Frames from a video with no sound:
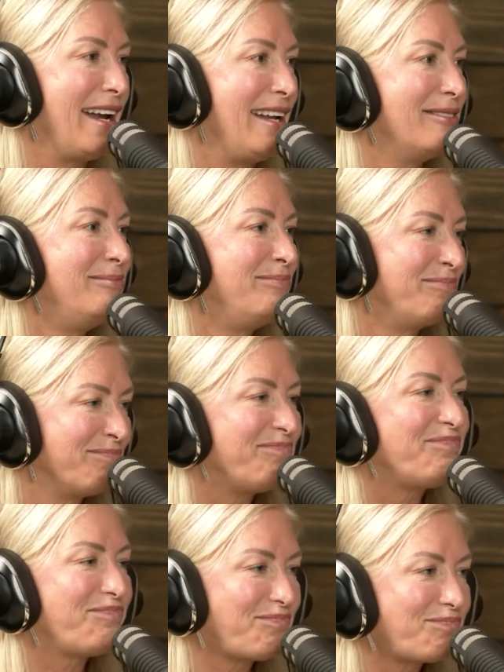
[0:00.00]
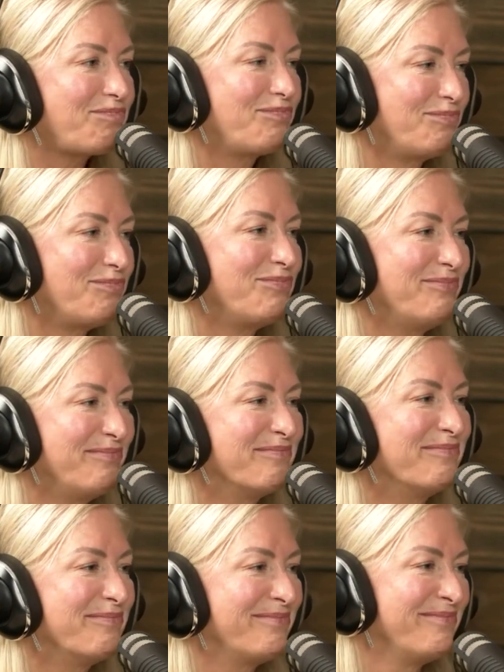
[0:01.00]
I know. Yeah. Let's call it that. It's
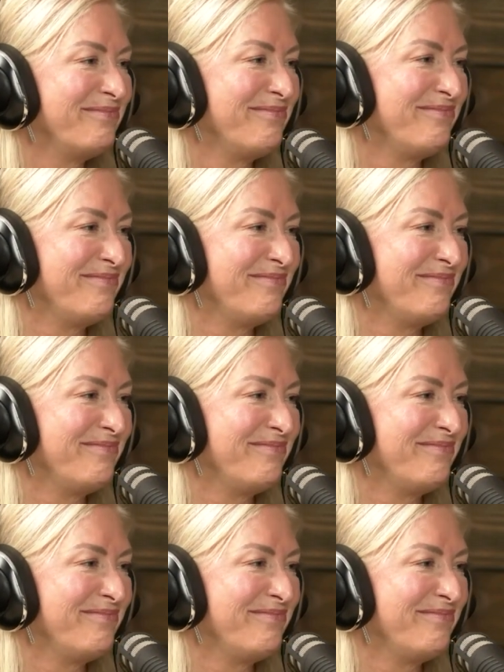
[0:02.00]
a new